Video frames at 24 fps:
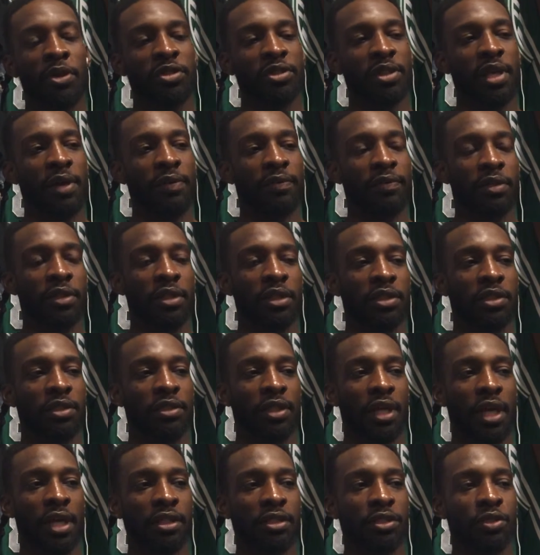Most definitely. It just
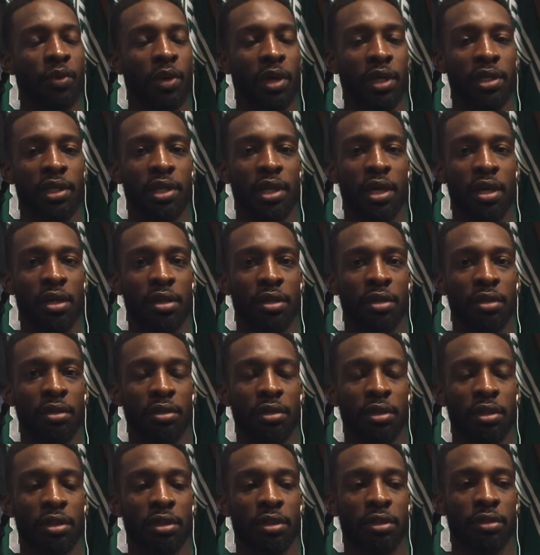adds to our depth.
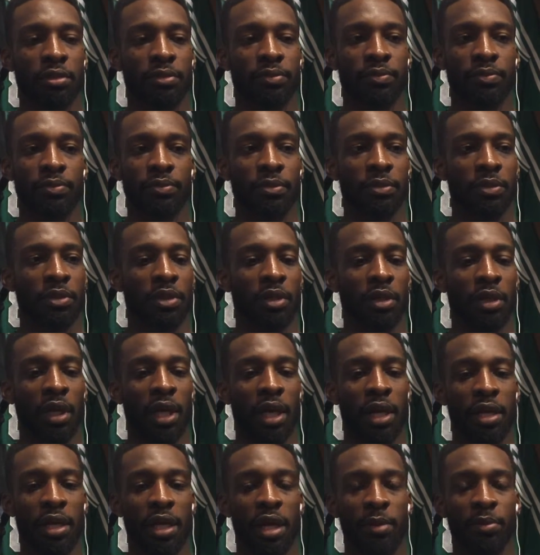A
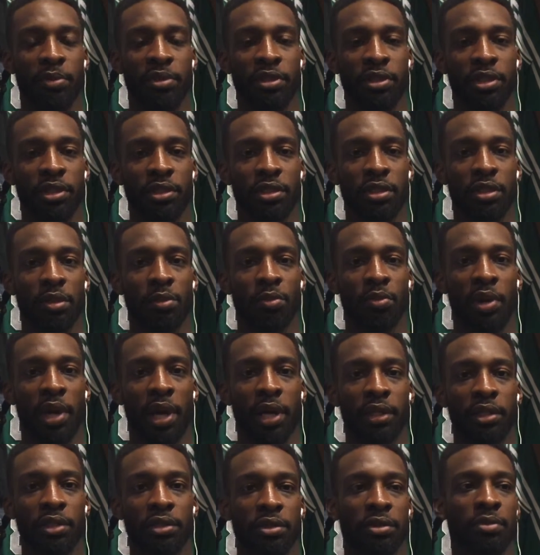lot of competition in
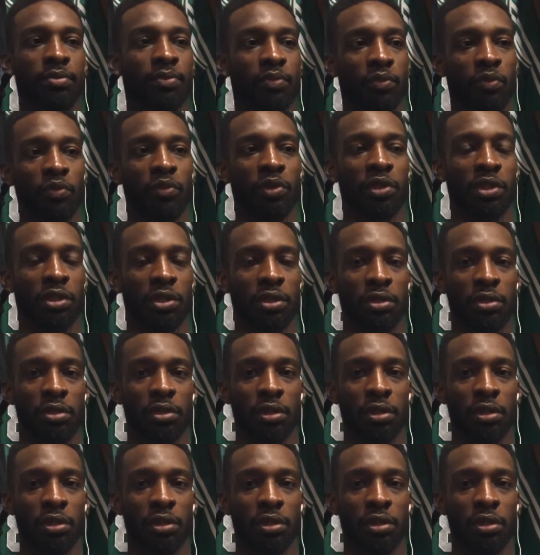practice, which